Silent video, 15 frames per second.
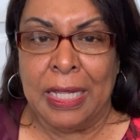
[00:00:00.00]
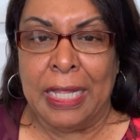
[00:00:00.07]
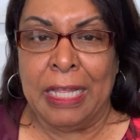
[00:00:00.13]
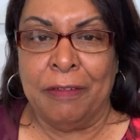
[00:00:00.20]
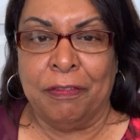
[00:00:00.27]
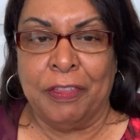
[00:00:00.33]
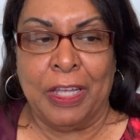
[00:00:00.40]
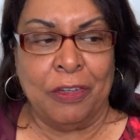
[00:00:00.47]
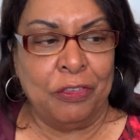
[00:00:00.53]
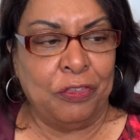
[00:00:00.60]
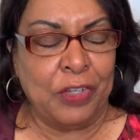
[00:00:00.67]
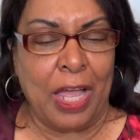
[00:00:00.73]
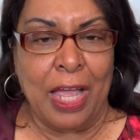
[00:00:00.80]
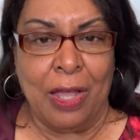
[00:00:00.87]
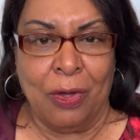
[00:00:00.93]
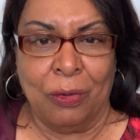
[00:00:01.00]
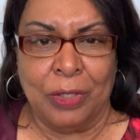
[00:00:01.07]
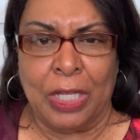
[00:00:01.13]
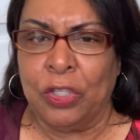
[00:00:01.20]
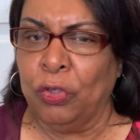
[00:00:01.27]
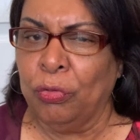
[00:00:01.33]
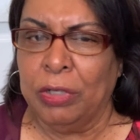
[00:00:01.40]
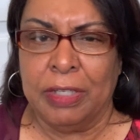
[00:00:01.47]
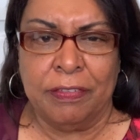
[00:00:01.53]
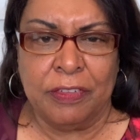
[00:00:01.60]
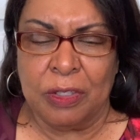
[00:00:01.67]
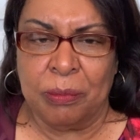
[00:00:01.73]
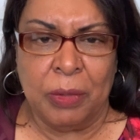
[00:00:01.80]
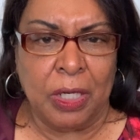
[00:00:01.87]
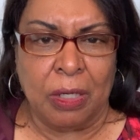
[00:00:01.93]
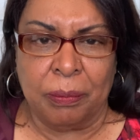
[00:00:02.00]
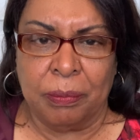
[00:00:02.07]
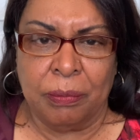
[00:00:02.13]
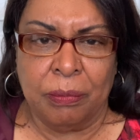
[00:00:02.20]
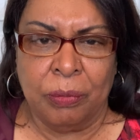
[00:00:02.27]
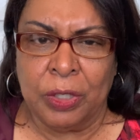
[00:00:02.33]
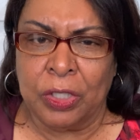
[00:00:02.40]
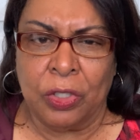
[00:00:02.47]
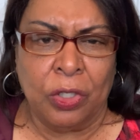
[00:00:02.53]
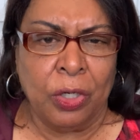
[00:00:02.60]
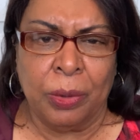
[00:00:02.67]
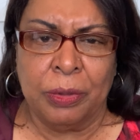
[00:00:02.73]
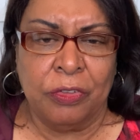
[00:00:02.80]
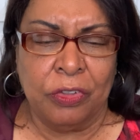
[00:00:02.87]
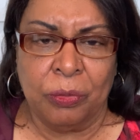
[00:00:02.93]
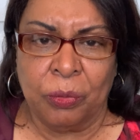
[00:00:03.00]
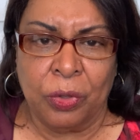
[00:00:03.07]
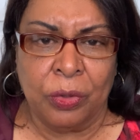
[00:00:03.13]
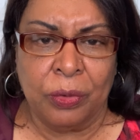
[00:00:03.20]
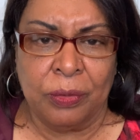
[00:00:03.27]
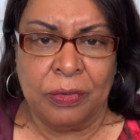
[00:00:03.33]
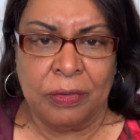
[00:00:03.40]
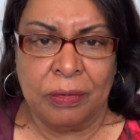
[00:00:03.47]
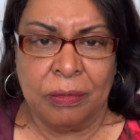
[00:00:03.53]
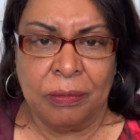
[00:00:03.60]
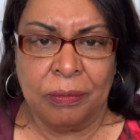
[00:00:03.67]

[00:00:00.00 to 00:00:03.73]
If they're down and you lift them up with encouraging words.